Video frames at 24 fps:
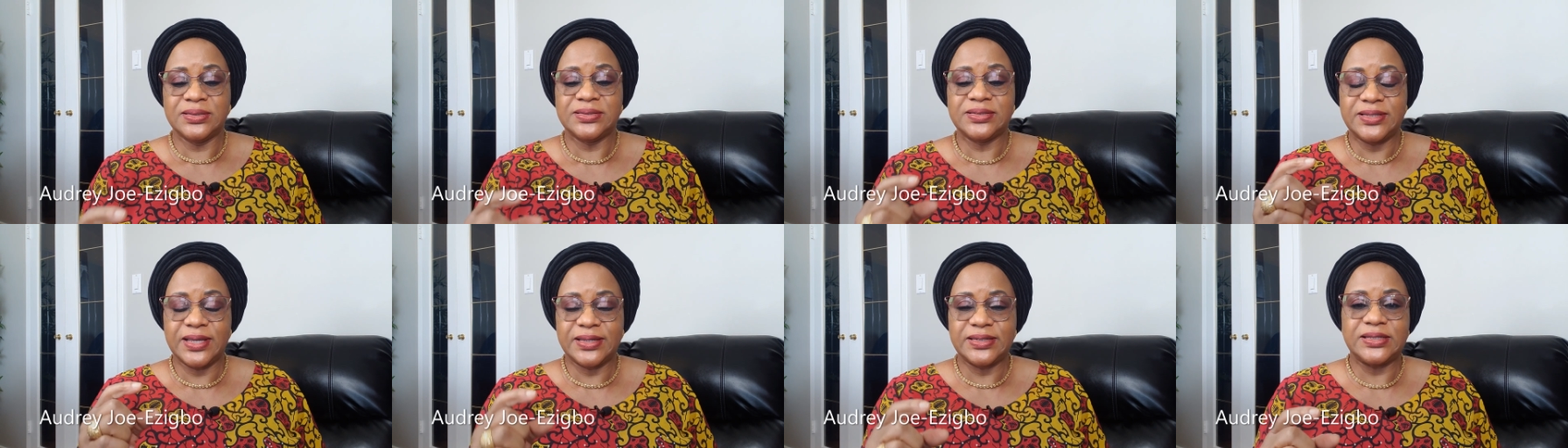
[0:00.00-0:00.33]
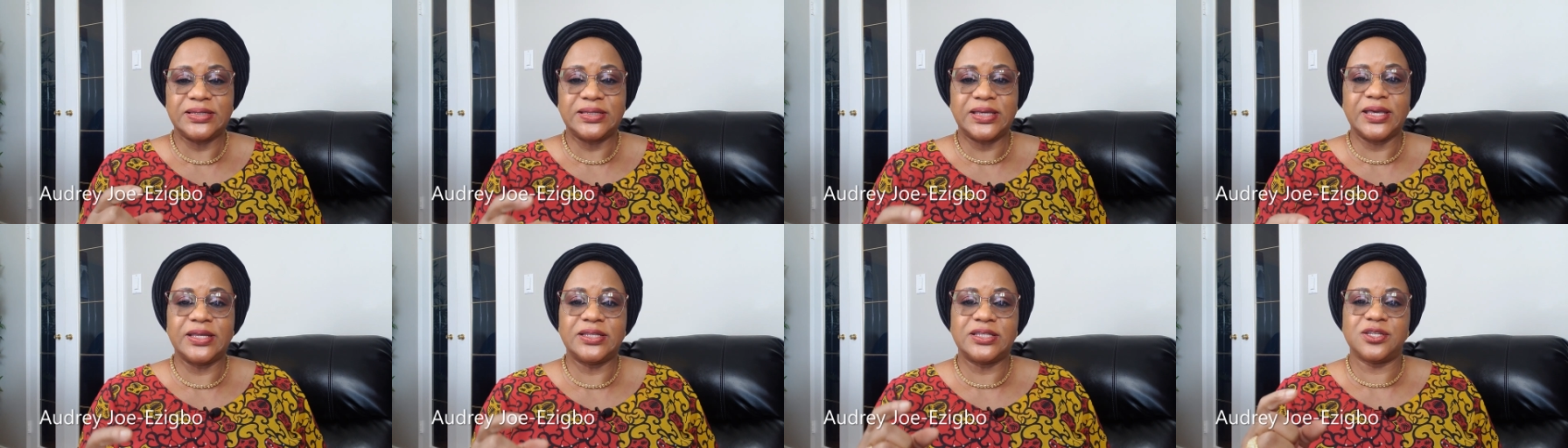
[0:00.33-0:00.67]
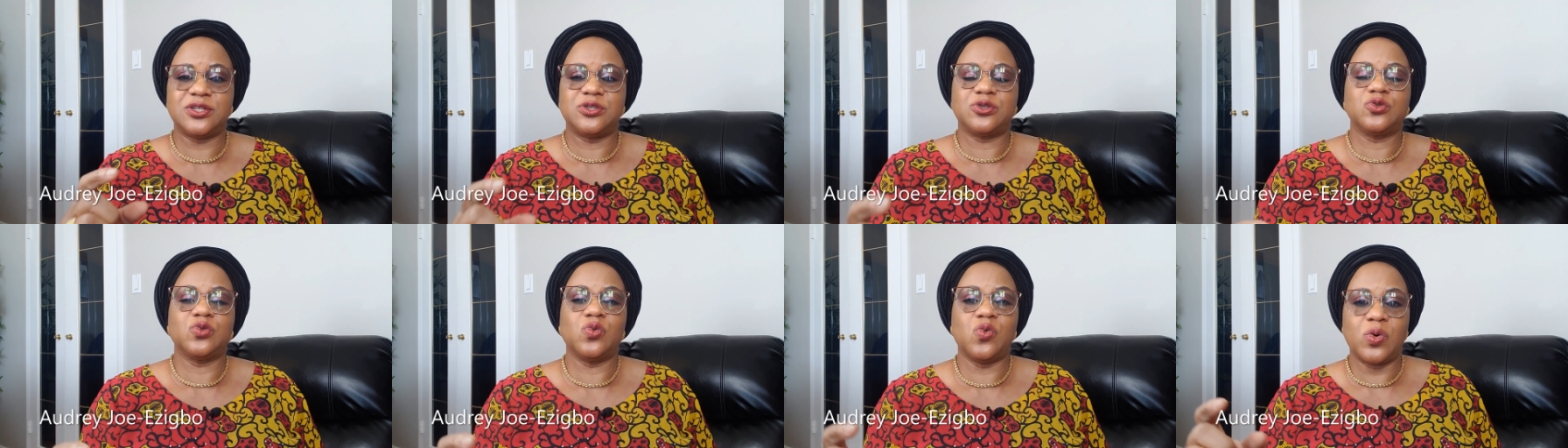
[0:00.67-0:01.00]

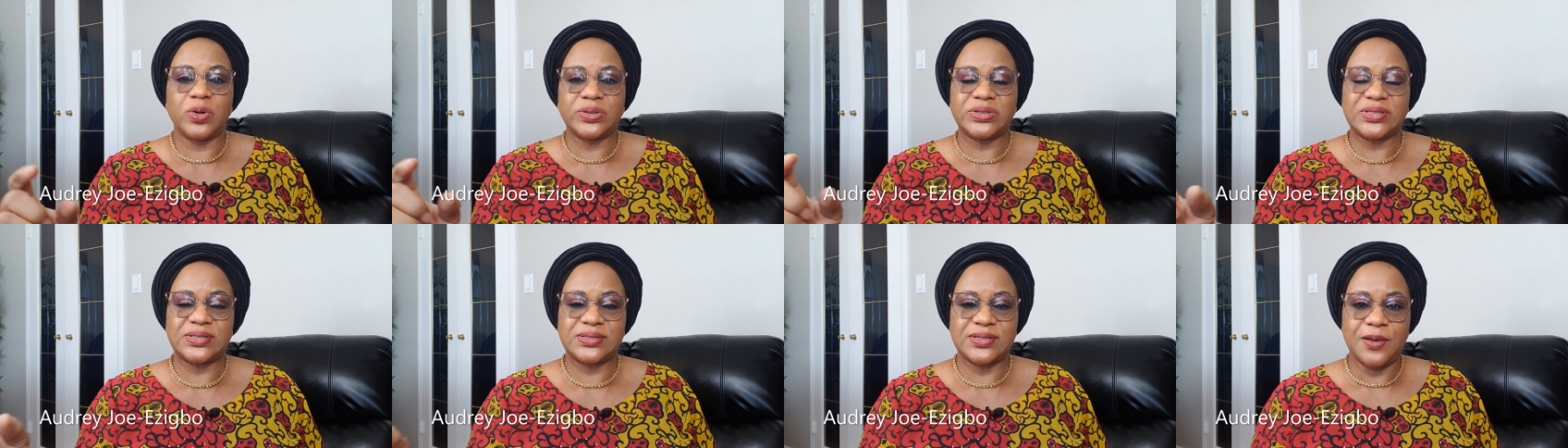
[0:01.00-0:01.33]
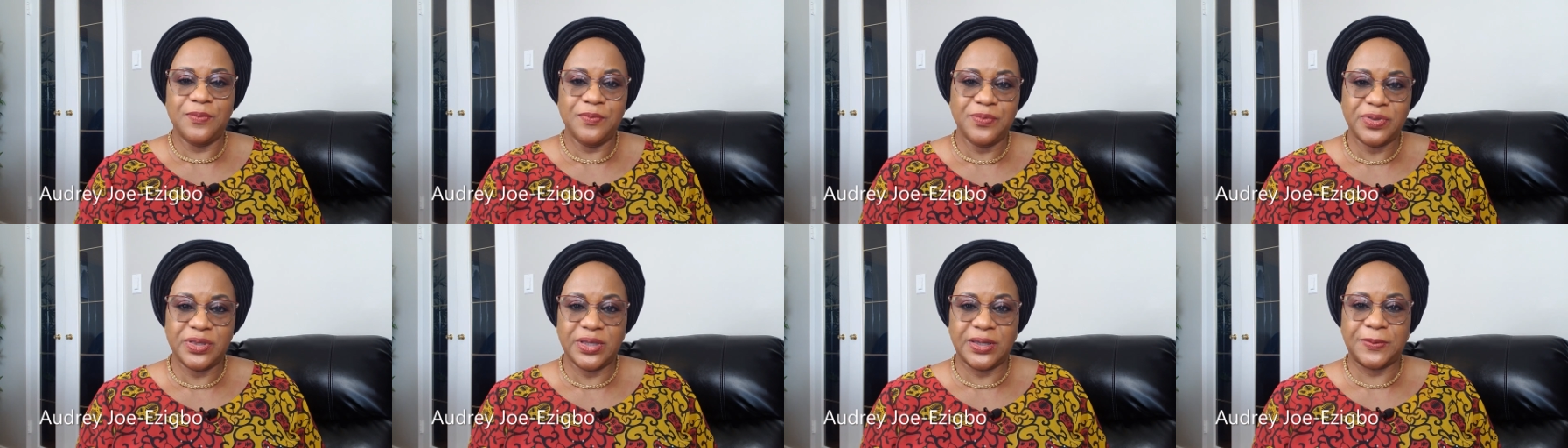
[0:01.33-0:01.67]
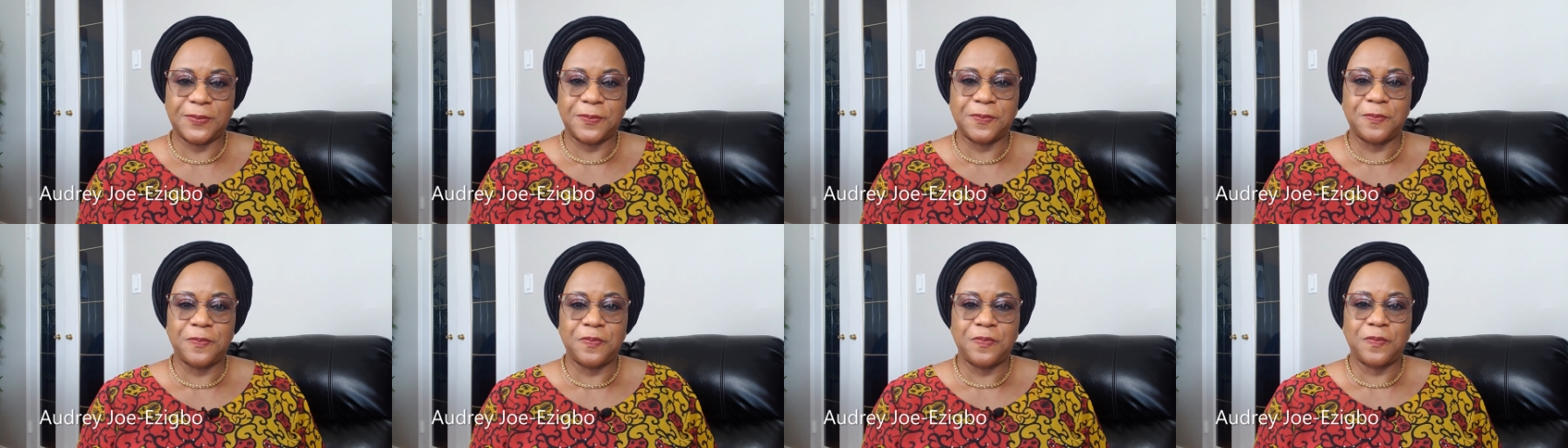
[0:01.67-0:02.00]
dedicated towards something